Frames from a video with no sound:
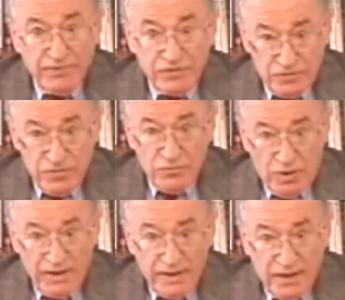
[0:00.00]
of it to the
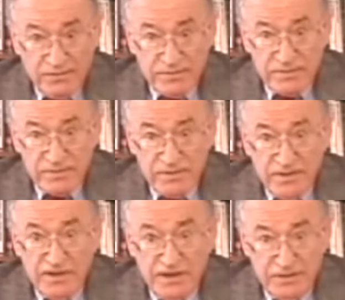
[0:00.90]
White House
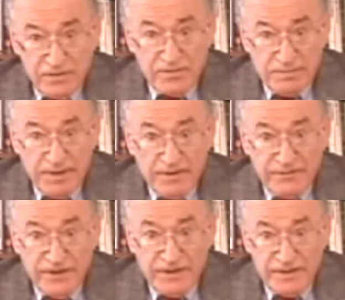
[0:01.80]
in the spring
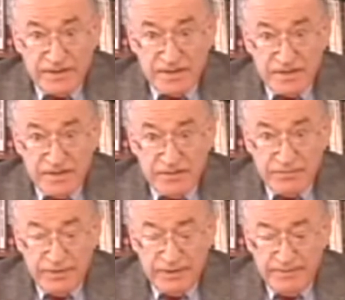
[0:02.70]
of
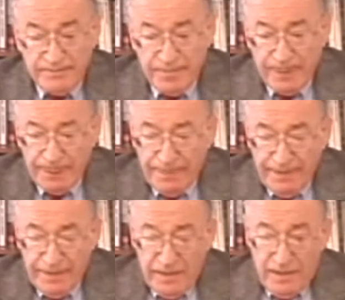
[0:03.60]
1963.
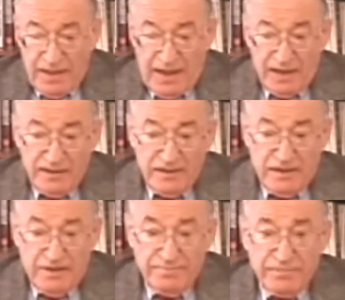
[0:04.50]
And
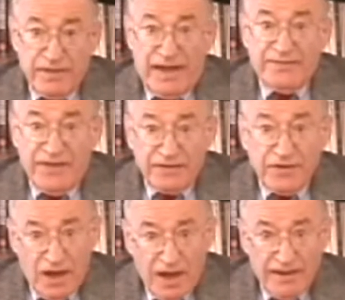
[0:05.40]
uh, at that
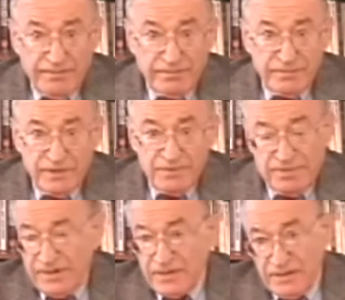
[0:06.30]
time,
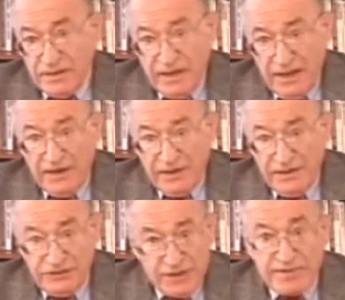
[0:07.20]
President
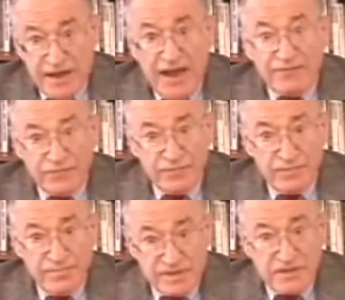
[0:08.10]
Kennedy, just after
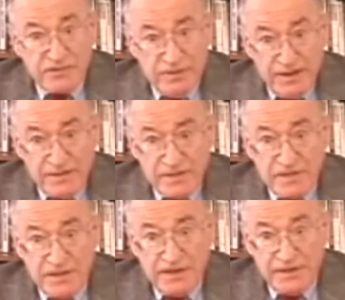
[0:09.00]
the missile
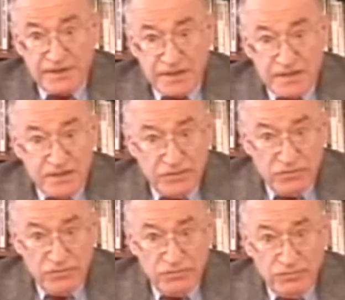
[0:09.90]
crisis in
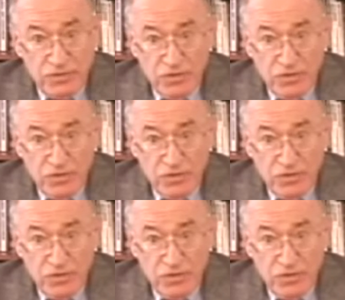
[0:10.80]
1962,